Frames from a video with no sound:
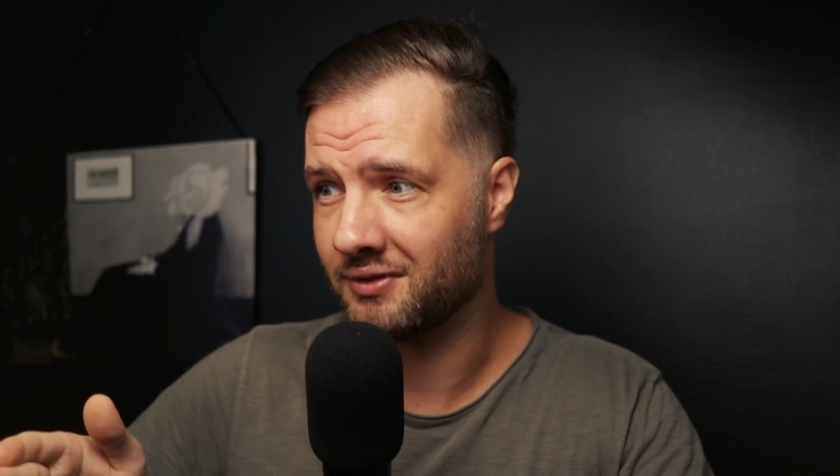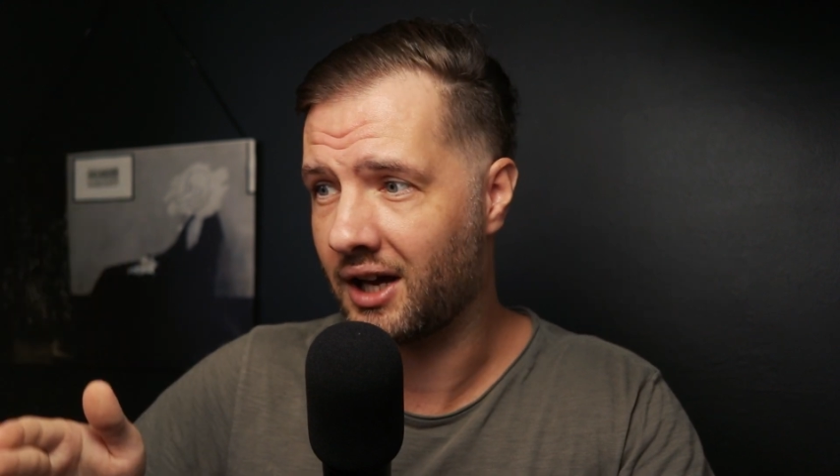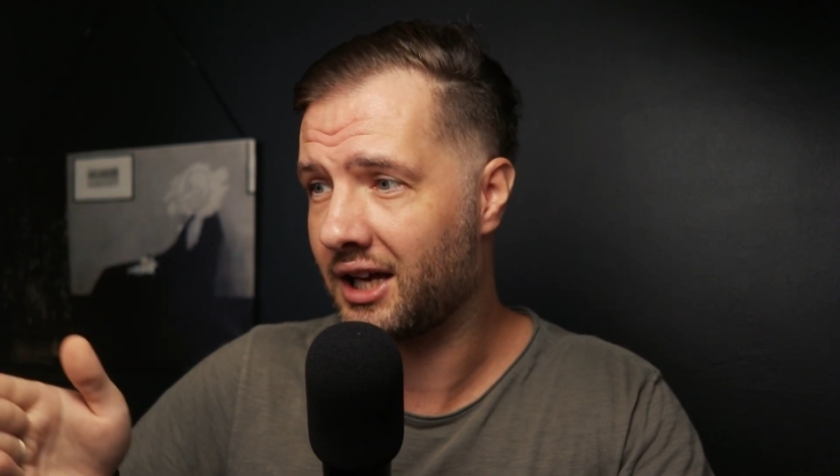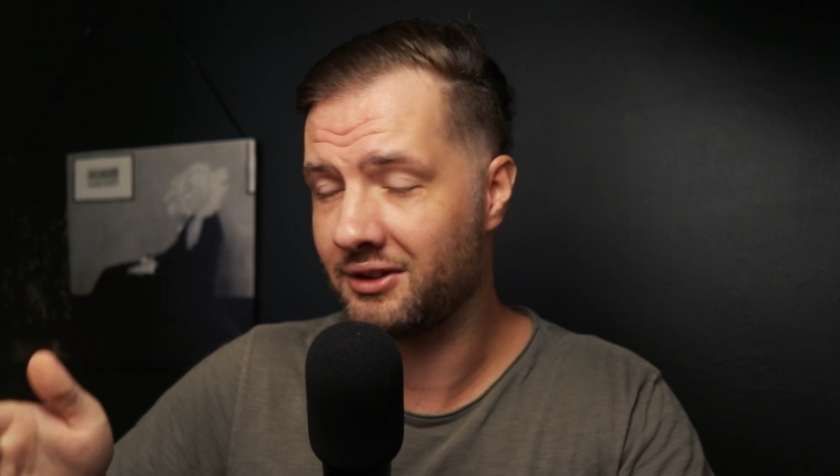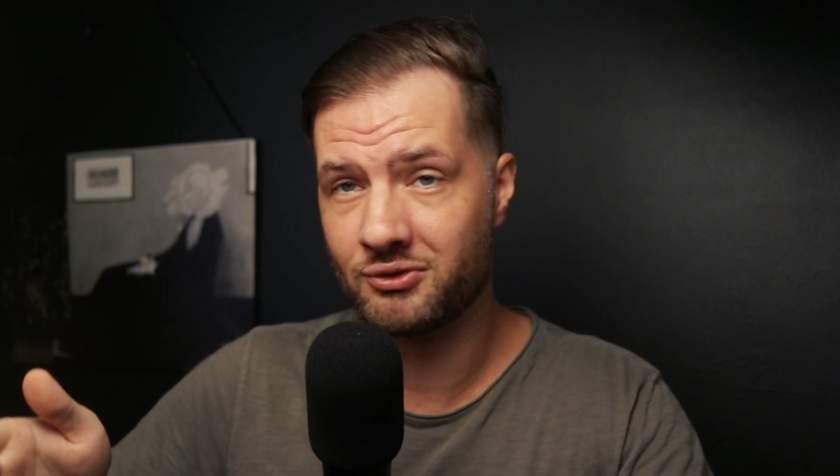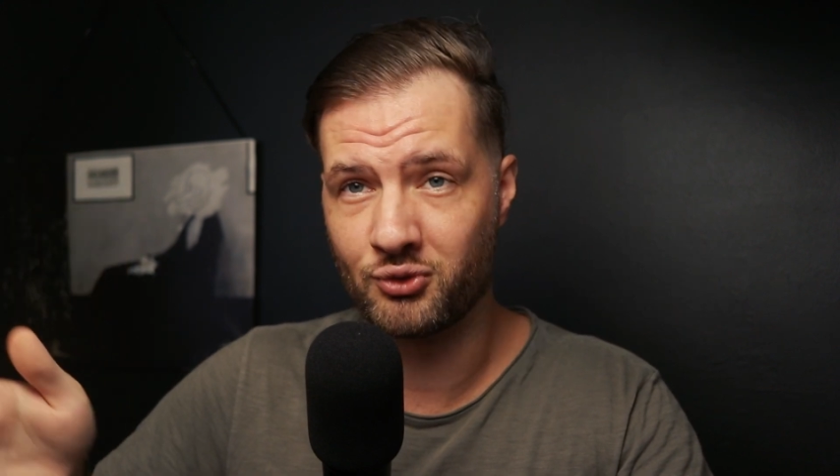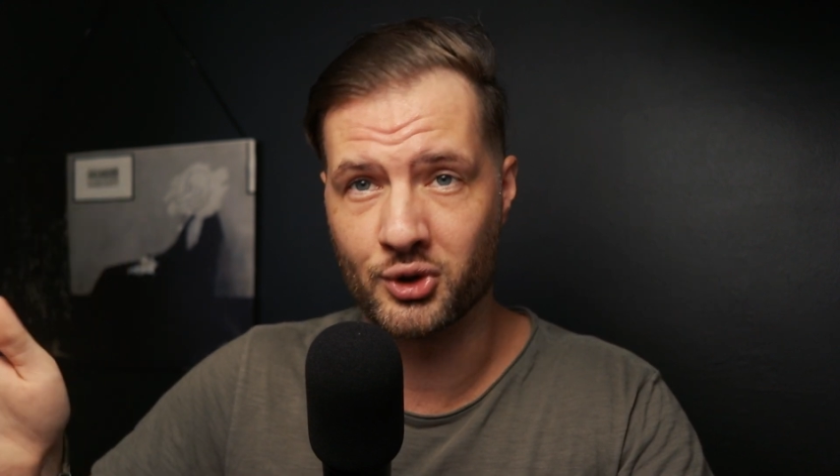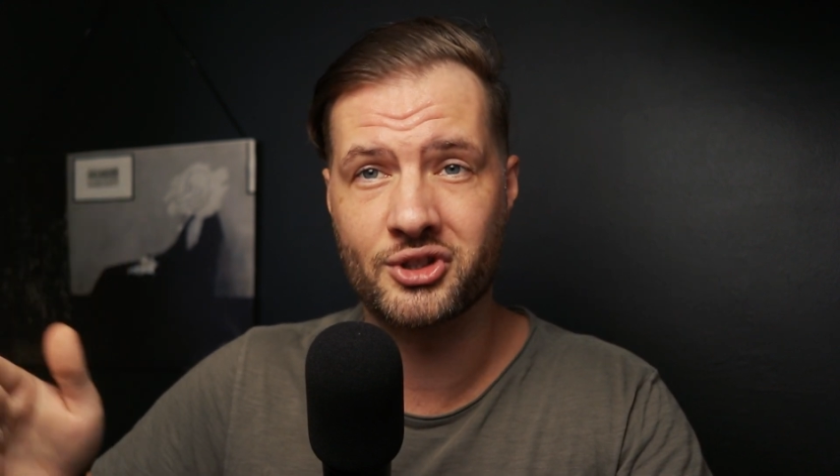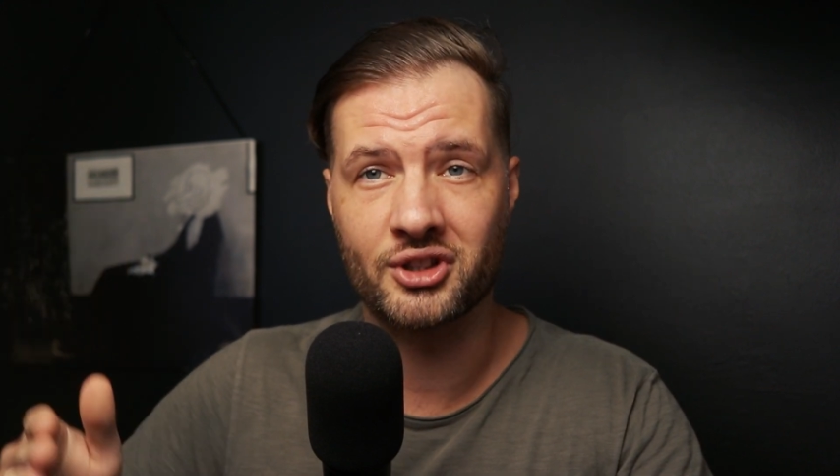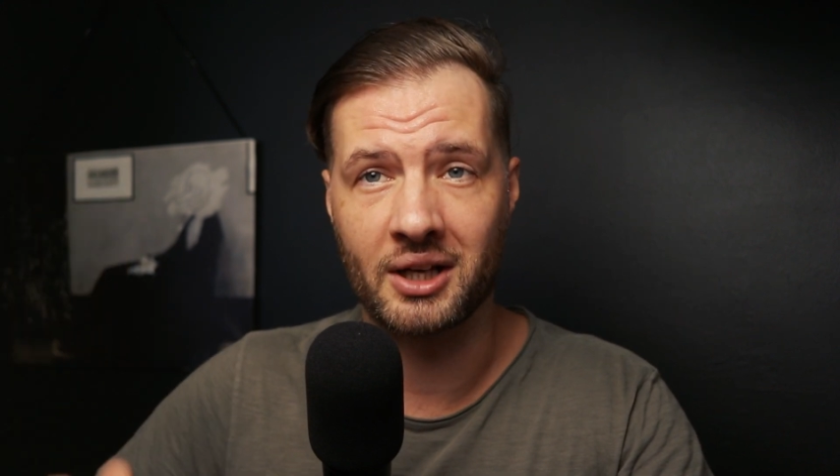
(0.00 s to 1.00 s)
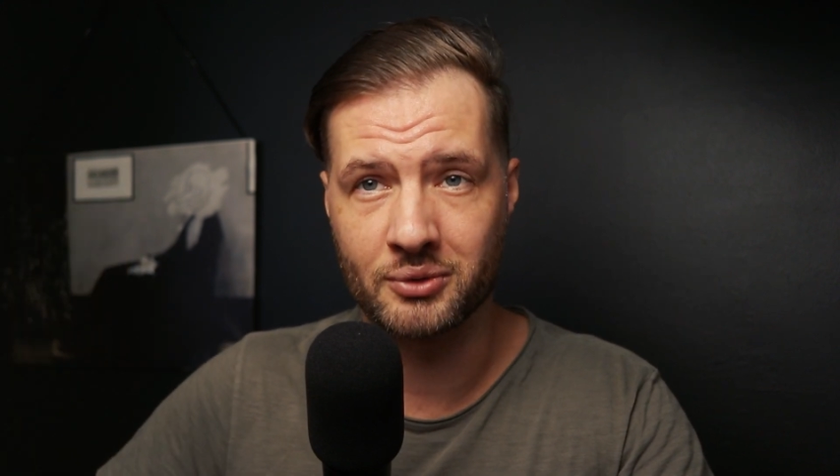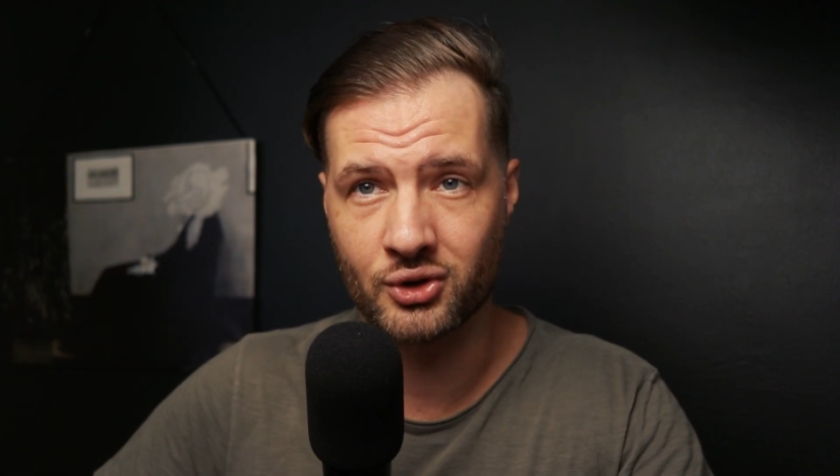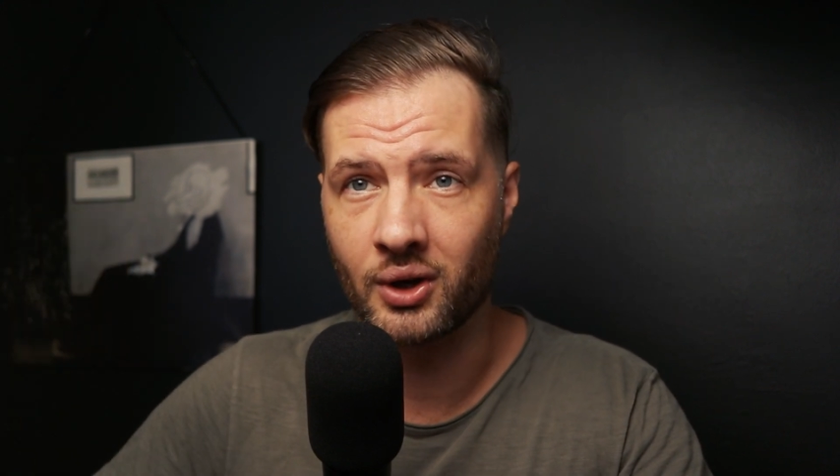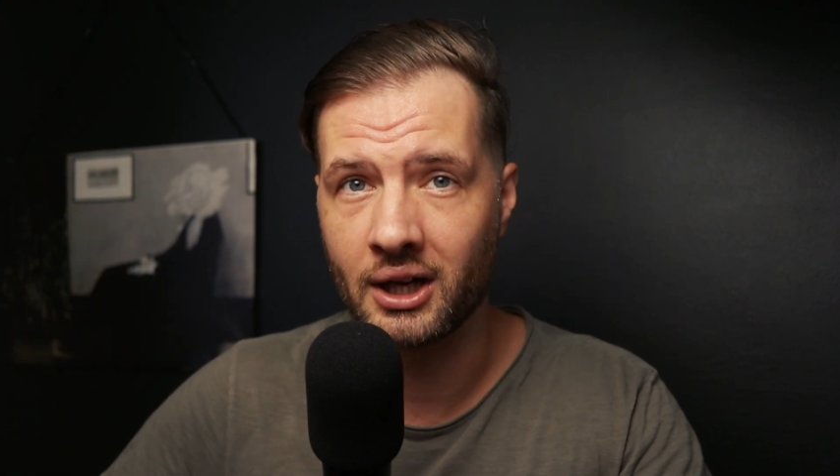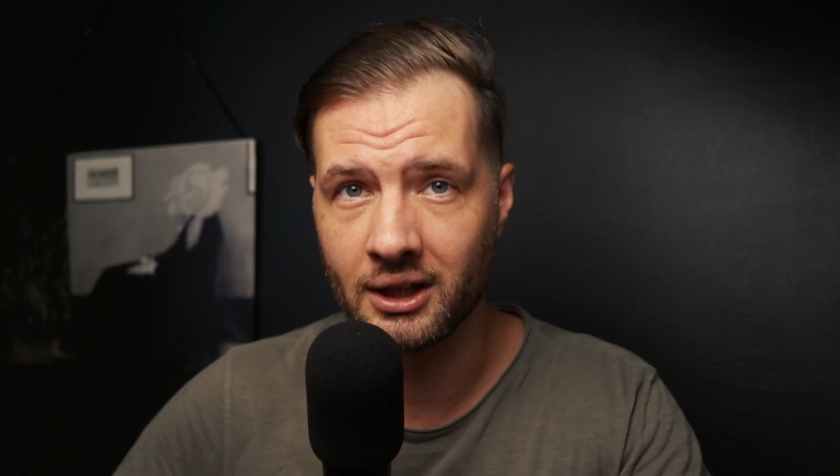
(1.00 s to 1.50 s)
I first time
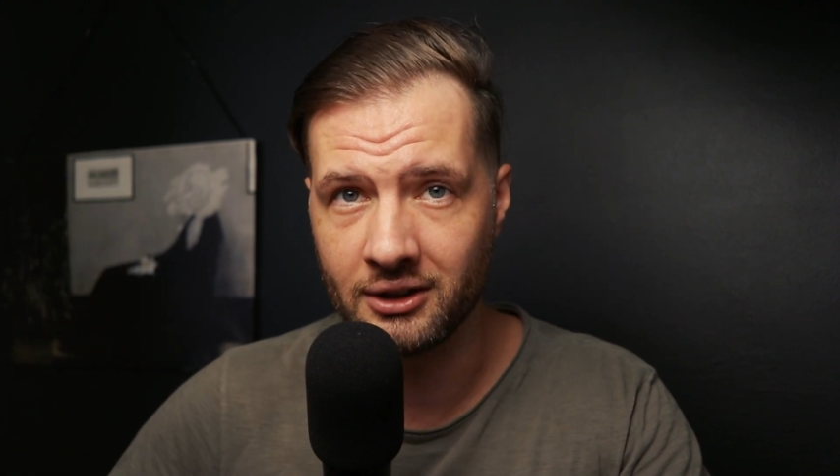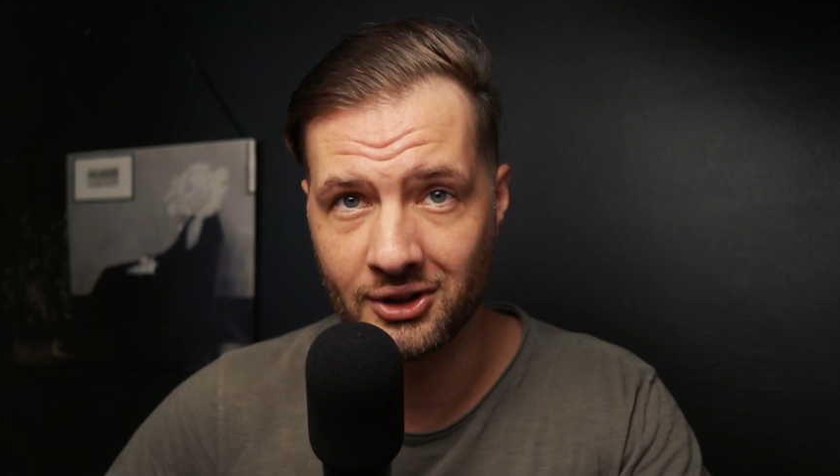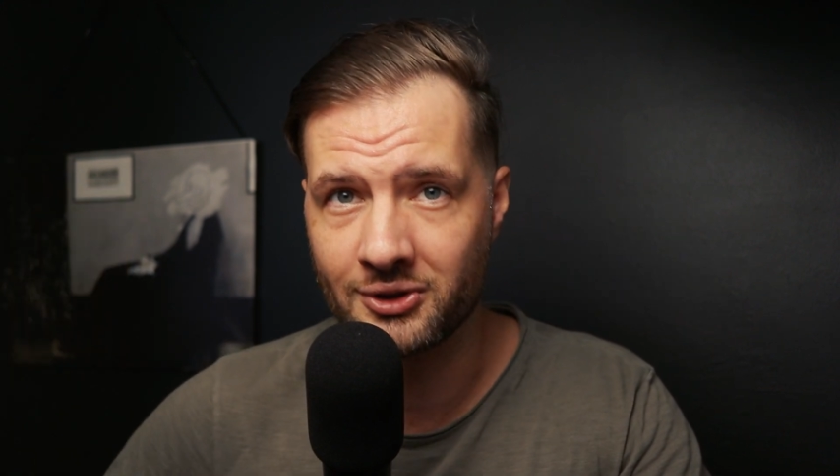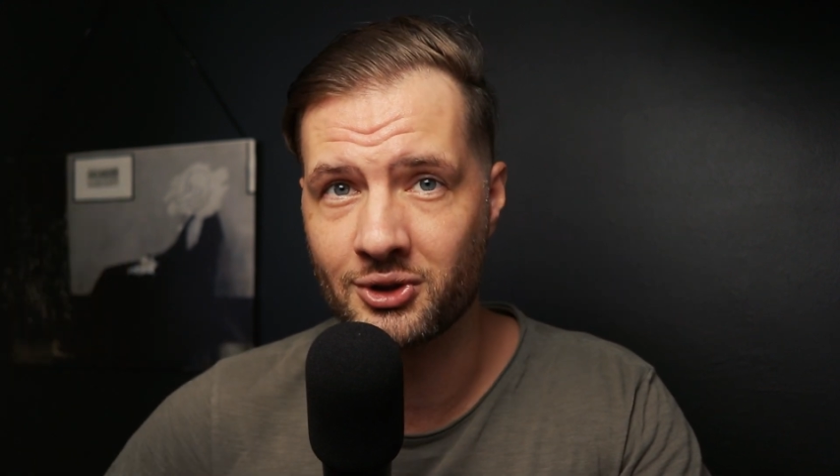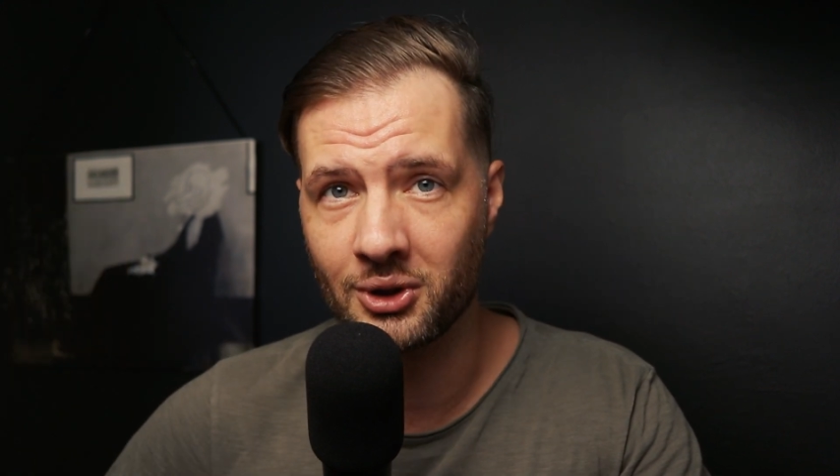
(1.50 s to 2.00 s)
tried years